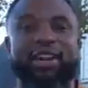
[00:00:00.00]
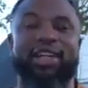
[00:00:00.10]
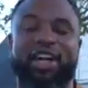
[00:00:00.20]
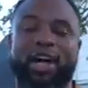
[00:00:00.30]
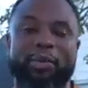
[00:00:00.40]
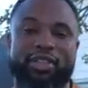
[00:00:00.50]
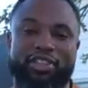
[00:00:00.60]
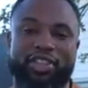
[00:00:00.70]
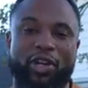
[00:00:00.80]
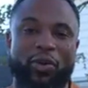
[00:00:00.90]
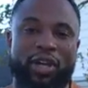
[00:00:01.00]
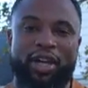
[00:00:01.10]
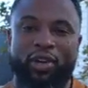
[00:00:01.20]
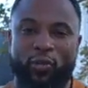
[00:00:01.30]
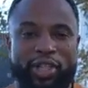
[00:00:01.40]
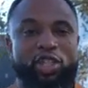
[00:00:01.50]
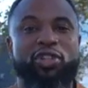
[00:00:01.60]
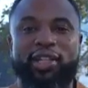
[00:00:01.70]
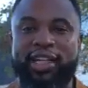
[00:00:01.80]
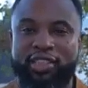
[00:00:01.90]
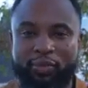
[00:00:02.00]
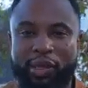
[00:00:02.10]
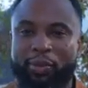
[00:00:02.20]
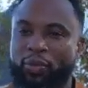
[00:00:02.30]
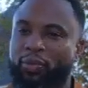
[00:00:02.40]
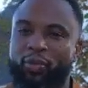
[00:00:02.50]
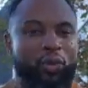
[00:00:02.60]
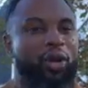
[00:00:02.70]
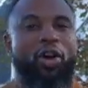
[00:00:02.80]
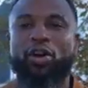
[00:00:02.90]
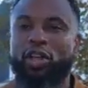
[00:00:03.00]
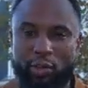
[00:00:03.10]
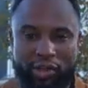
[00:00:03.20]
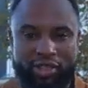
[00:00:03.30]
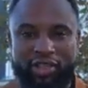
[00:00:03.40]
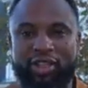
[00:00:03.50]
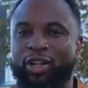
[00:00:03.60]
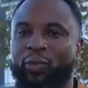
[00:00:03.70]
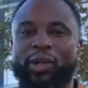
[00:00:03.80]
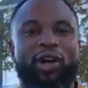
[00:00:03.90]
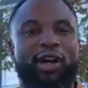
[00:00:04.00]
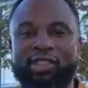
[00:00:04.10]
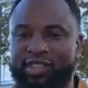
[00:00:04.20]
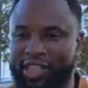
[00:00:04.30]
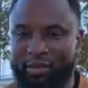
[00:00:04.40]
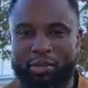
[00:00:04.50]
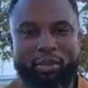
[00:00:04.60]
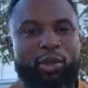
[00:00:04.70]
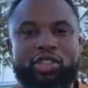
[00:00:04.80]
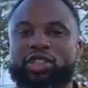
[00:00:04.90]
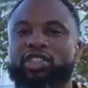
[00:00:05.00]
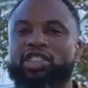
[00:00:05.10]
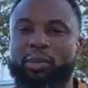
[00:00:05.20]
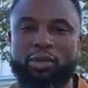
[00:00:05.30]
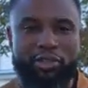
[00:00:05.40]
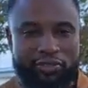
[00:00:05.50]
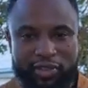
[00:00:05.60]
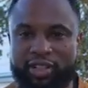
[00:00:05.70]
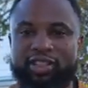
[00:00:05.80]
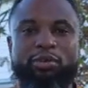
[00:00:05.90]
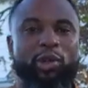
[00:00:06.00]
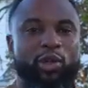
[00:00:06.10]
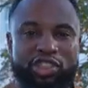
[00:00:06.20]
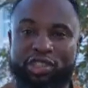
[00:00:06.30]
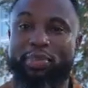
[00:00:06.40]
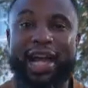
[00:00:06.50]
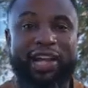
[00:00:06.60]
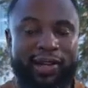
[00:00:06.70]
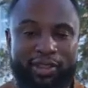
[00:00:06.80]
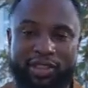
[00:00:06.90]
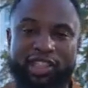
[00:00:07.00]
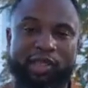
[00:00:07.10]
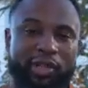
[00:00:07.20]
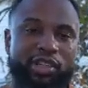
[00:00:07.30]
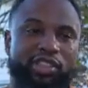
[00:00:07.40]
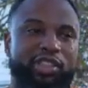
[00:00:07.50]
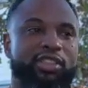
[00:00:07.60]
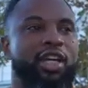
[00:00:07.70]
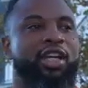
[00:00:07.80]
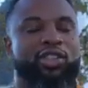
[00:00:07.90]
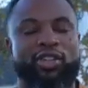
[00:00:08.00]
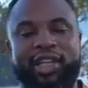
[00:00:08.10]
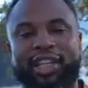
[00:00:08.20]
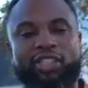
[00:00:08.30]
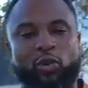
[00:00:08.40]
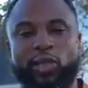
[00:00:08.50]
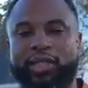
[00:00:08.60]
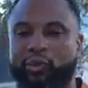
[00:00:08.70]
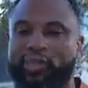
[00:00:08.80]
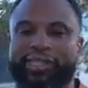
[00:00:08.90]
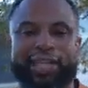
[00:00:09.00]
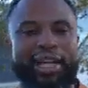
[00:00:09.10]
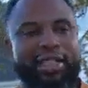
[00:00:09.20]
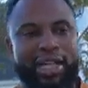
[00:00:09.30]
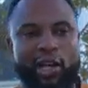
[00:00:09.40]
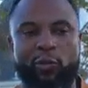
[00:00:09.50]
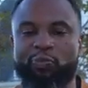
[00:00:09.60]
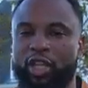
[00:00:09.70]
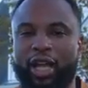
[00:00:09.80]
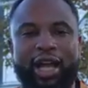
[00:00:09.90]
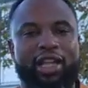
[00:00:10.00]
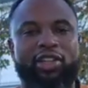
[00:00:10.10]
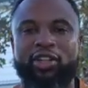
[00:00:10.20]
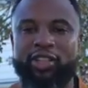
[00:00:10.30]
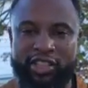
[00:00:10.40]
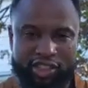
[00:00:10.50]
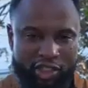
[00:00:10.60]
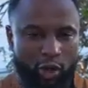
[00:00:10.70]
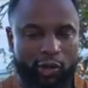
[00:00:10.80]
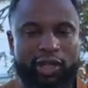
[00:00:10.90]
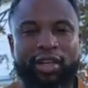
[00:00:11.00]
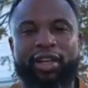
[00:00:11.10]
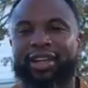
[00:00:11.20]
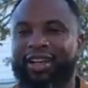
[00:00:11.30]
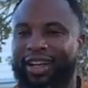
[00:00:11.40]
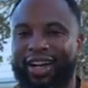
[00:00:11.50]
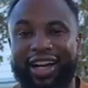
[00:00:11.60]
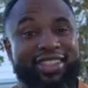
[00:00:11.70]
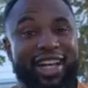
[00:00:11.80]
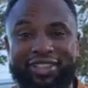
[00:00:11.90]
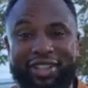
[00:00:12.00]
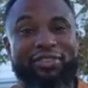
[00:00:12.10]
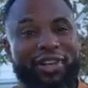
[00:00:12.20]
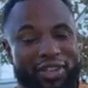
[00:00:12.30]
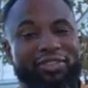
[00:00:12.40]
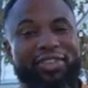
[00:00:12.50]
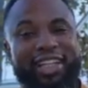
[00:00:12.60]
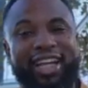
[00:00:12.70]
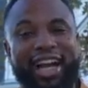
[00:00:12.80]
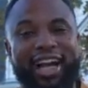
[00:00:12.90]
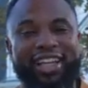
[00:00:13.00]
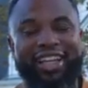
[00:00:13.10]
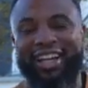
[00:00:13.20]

in common. So when you relate to people, we're all humans. We all have the same emotions, similar feelings, emotions, backgrounds, and experiences. So again, that's what we did. We sat down, I learned his story. He's actually a very funny guy.